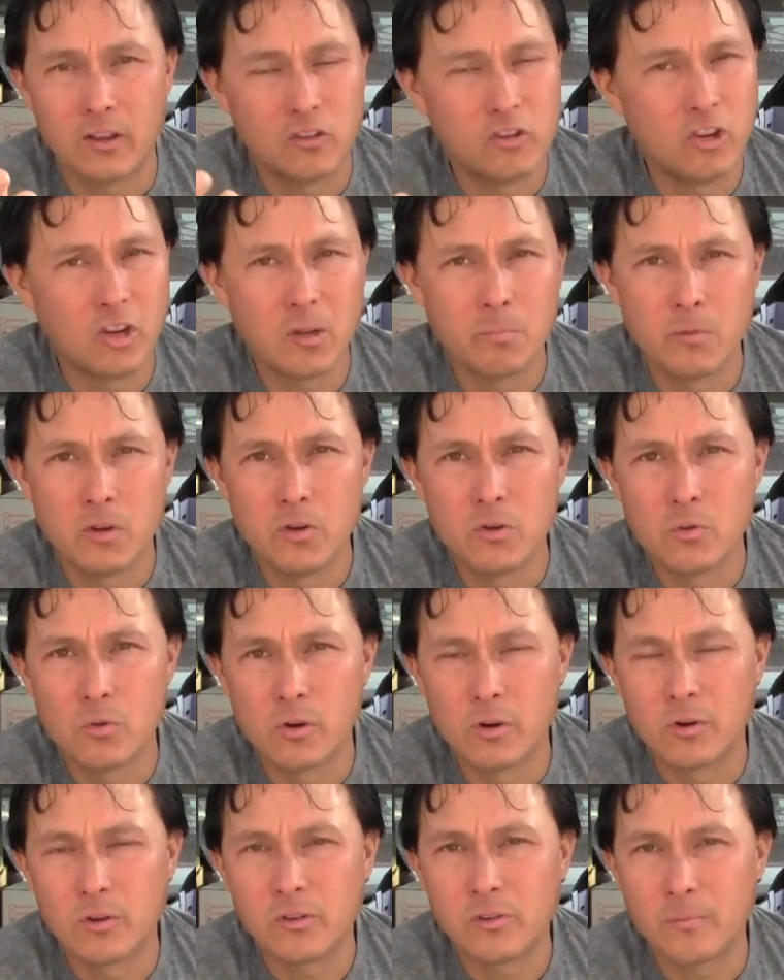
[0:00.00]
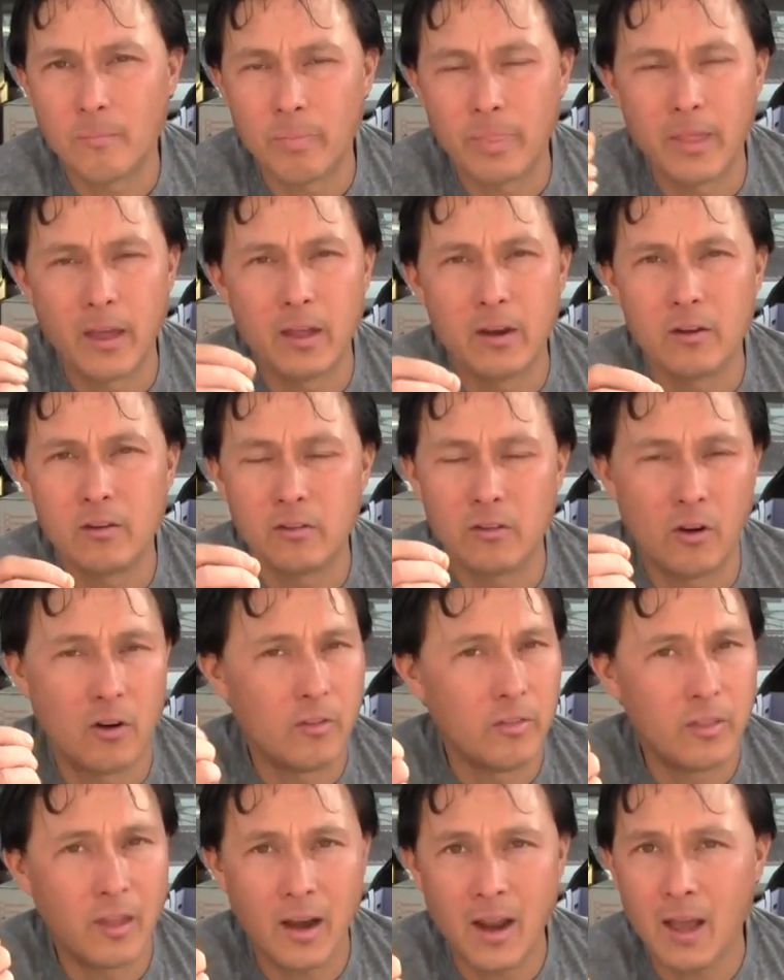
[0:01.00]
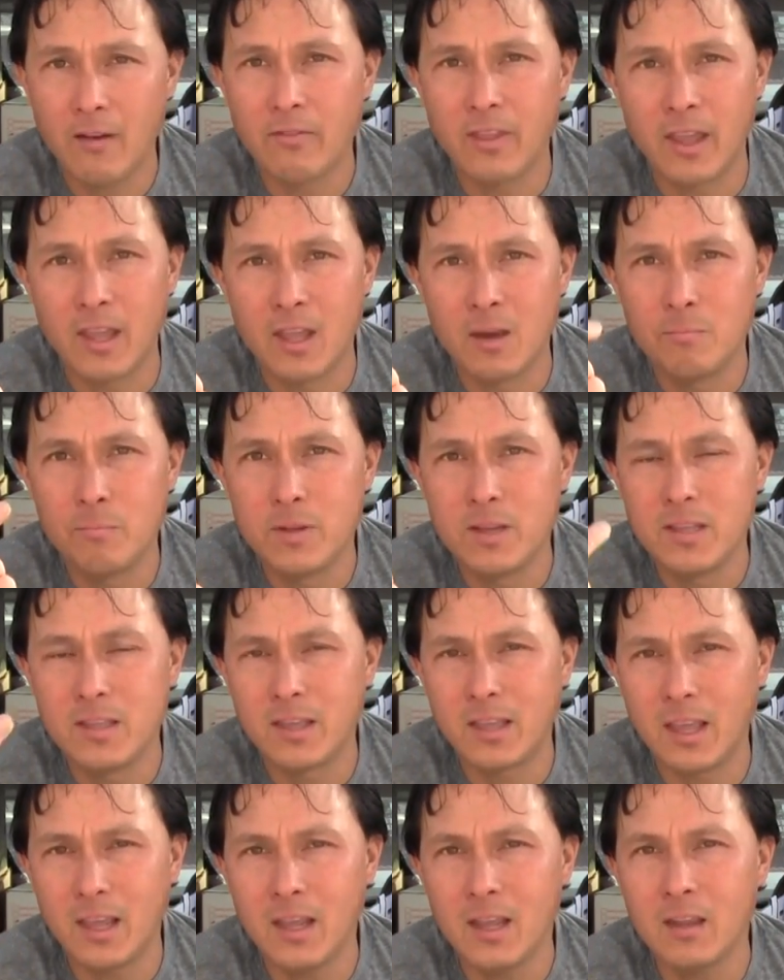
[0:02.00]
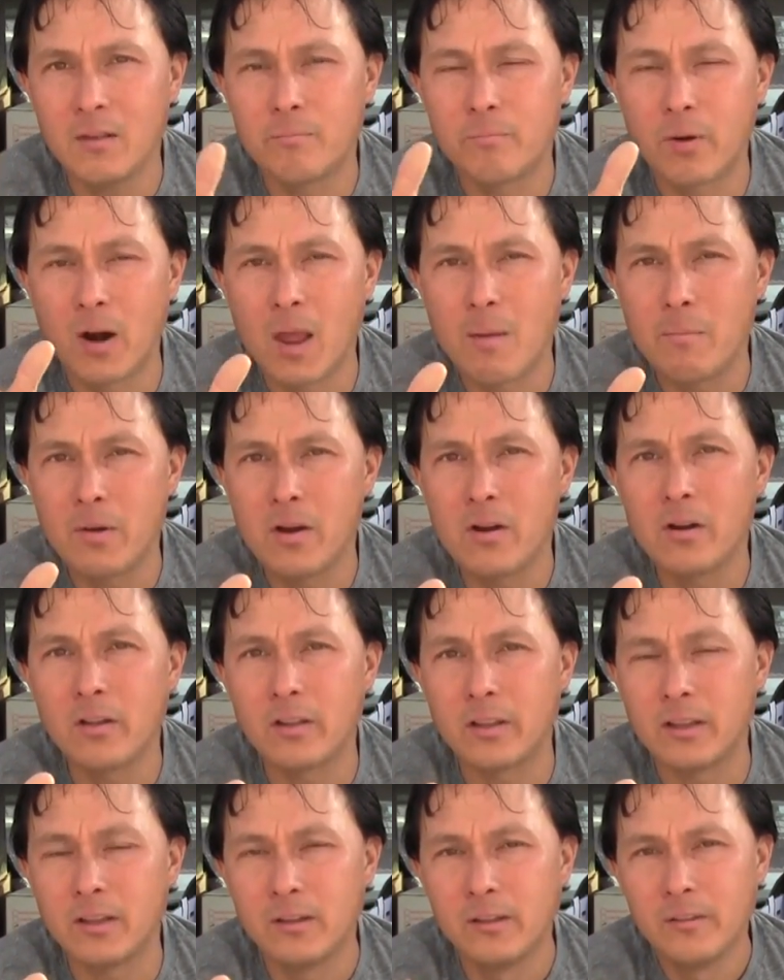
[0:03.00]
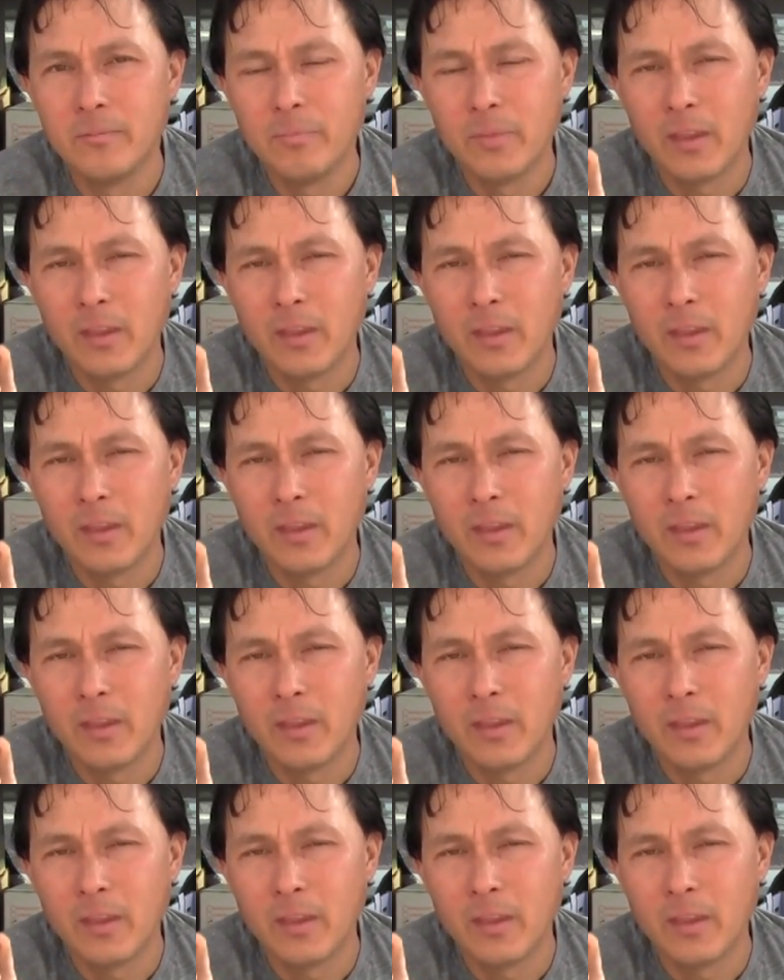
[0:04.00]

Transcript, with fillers: like chicken manures that are, that have the N, P, the K primarily,